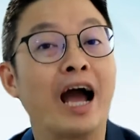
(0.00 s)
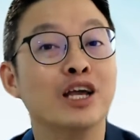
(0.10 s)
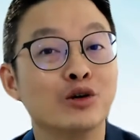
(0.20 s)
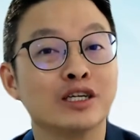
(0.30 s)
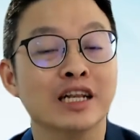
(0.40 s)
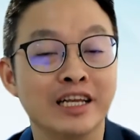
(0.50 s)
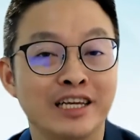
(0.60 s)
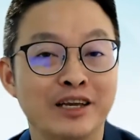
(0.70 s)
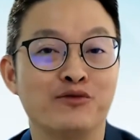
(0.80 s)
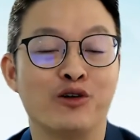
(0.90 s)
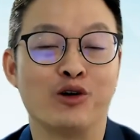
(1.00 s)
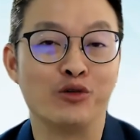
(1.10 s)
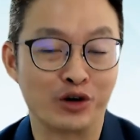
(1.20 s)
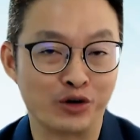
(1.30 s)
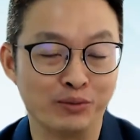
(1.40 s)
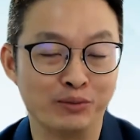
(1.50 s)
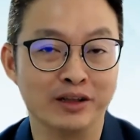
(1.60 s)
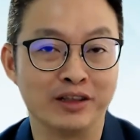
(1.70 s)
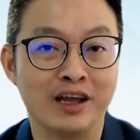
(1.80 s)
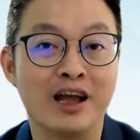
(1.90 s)
I use LinkedIn for
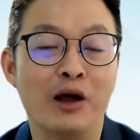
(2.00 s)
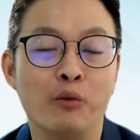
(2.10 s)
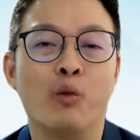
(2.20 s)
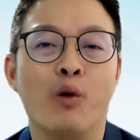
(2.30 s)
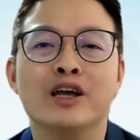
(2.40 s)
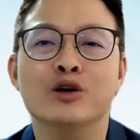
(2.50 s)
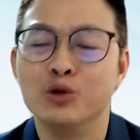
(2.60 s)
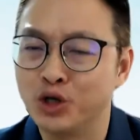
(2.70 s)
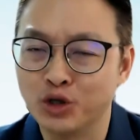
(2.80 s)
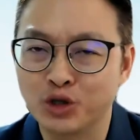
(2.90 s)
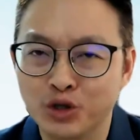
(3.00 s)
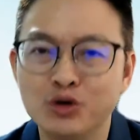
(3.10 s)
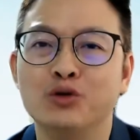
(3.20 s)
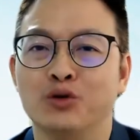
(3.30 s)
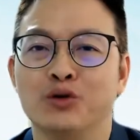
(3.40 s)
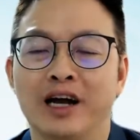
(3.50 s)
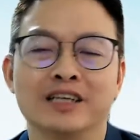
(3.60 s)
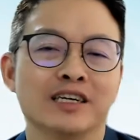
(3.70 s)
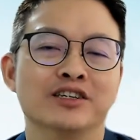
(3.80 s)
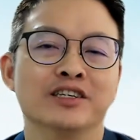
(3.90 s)
recruitment and why you should too
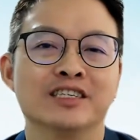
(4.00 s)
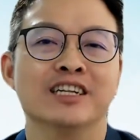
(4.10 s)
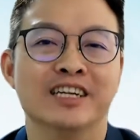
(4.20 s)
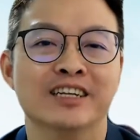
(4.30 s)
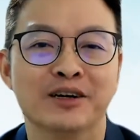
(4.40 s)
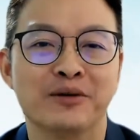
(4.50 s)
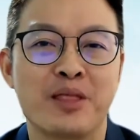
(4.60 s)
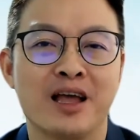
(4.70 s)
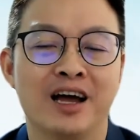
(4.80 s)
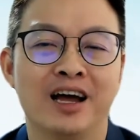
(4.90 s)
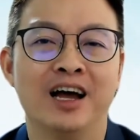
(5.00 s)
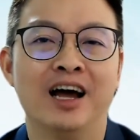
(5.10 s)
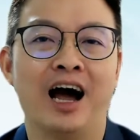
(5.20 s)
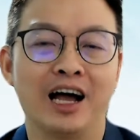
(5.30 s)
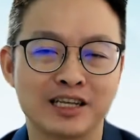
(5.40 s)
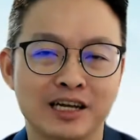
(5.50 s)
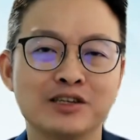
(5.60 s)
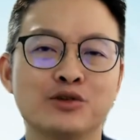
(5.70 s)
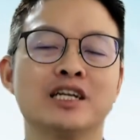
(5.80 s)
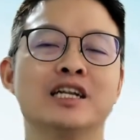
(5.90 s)
as an agency leader. I started
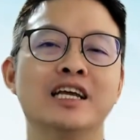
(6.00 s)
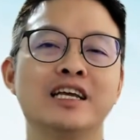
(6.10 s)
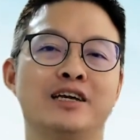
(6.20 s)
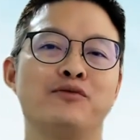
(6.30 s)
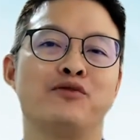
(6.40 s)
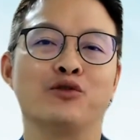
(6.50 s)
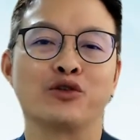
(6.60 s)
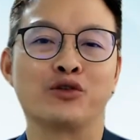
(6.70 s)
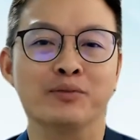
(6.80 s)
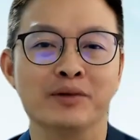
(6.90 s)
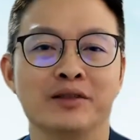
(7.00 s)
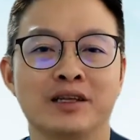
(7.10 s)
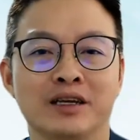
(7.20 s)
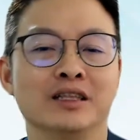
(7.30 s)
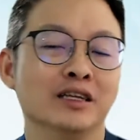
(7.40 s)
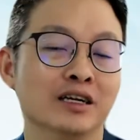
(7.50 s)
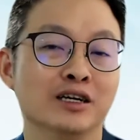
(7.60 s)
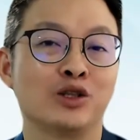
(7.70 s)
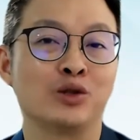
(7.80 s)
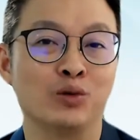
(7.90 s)
using LinkedIn for recruitment in
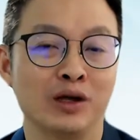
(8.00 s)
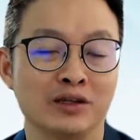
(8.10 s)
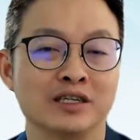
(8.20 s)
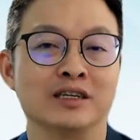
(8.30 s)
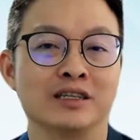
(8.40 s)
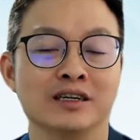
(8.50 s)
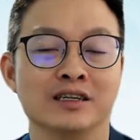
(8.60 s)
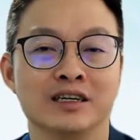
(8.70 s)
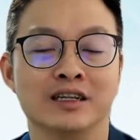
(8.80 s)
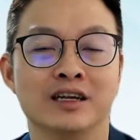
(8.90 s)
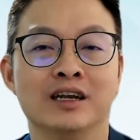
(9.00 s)
year 2013.